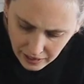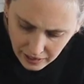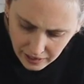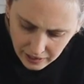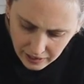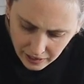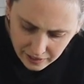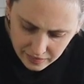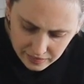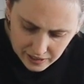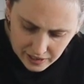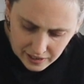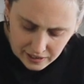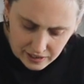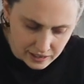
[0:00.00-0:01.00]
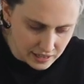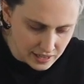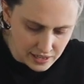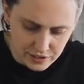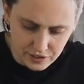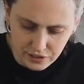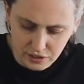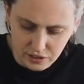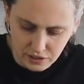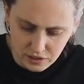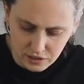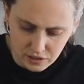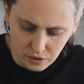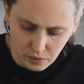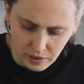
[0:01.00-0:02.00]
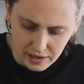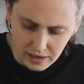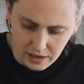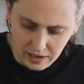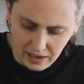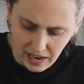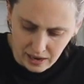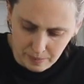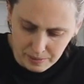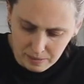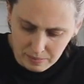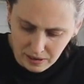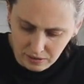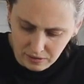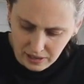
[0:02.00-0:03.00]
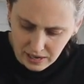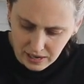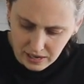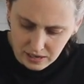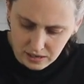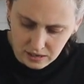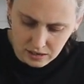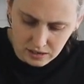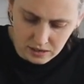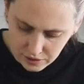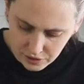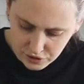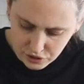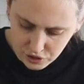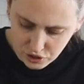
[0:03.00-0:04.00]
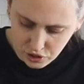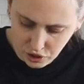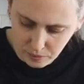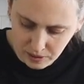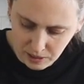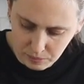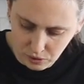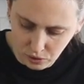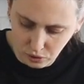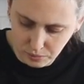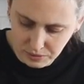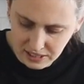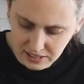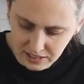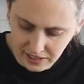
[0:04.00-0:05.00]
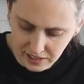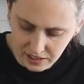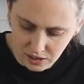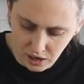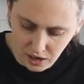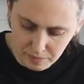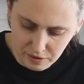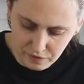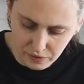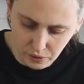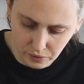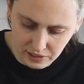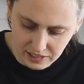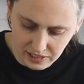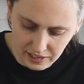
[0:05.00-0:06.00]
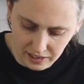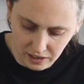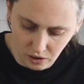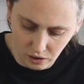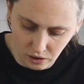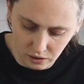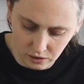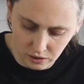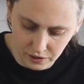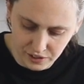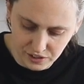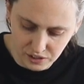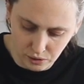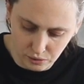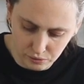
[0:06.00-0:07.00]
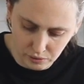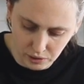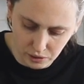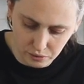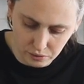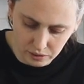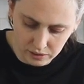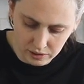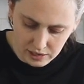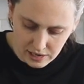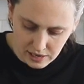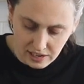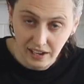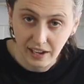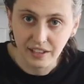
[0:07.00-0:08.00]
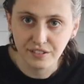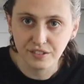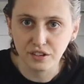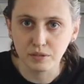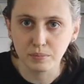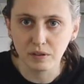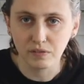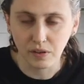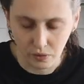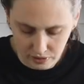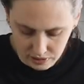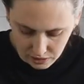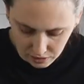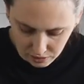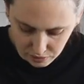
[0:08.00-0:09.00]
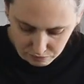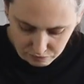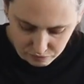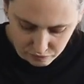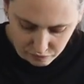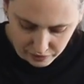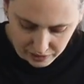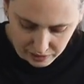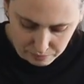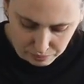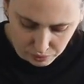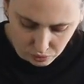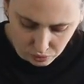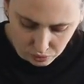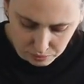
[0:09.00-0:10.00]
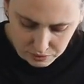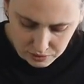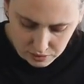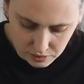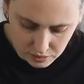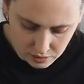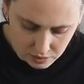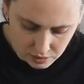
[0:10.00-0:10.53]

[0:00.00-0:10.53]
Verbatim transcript: and I think it's just quite unhappy about that. There's just so many bulbs. It's like not been focusing at all on its own growth. It's just been focusing on its freaking bulbs.